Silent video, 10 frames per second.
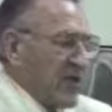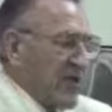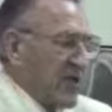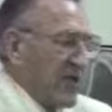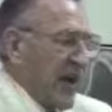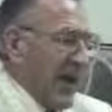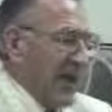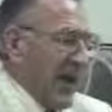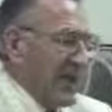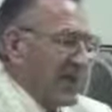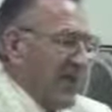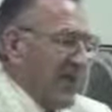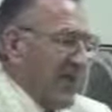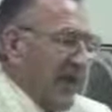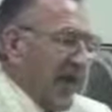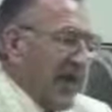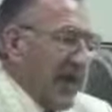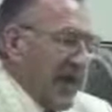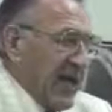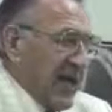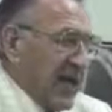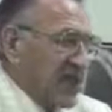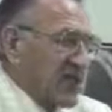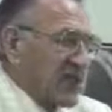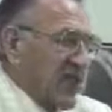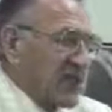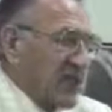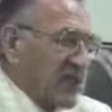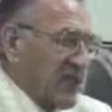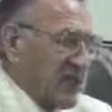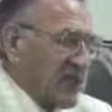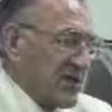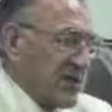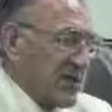seem to paralyze the FBI and our nation's prosecutors.